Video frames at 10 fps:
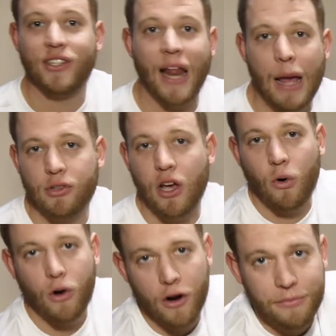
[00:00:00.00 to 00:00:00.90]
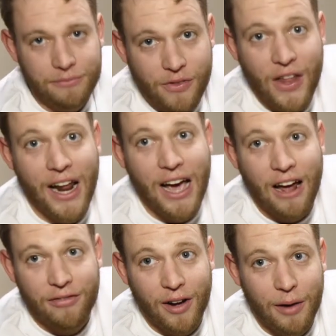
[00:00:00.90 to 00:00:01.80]
was an Amazon order that I
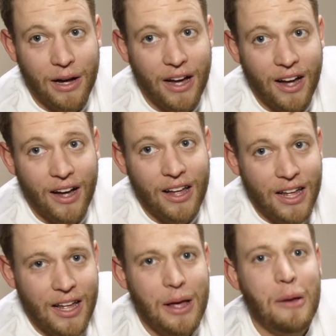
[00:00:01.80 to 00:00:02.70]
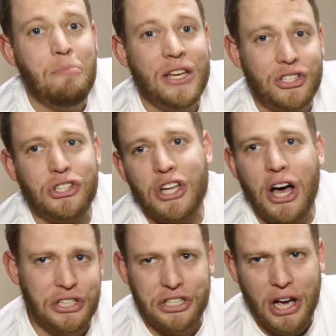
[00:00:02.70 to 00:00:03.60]
got from Mr.
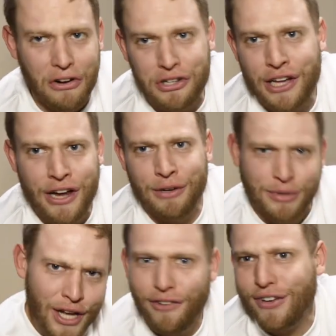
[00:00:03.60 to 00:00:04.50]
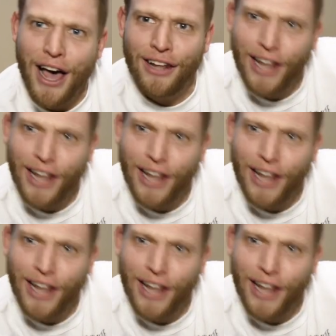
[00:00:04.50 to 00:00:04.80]
Saucy Sauger Slayer himself, Kyle